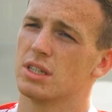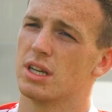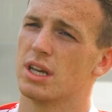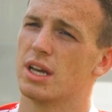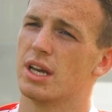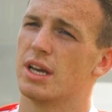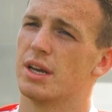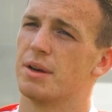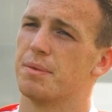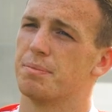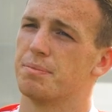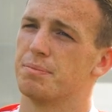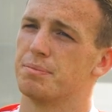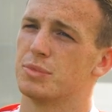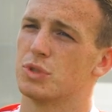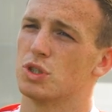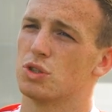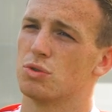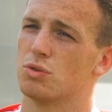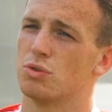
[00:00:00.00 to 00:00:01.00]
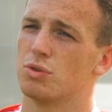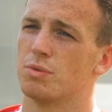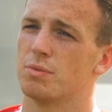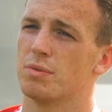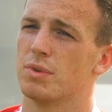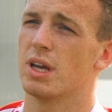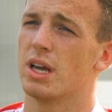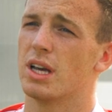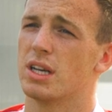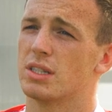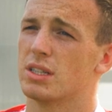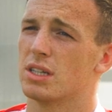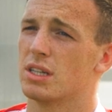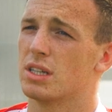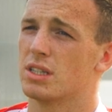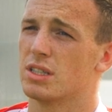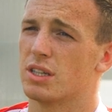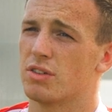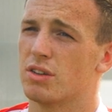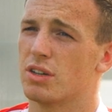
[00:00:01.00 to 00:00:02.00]
Um, so yeah, it's
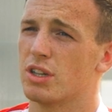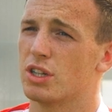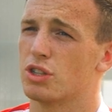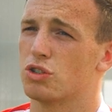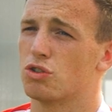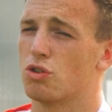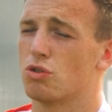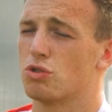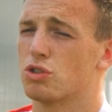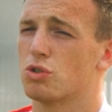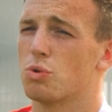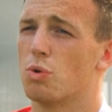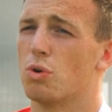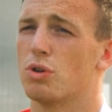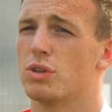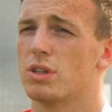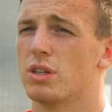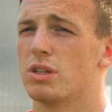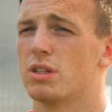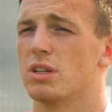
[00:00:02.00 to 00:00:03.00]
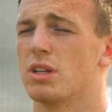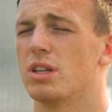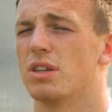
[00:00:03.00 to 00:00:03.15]
a, it's a really strong squad, and,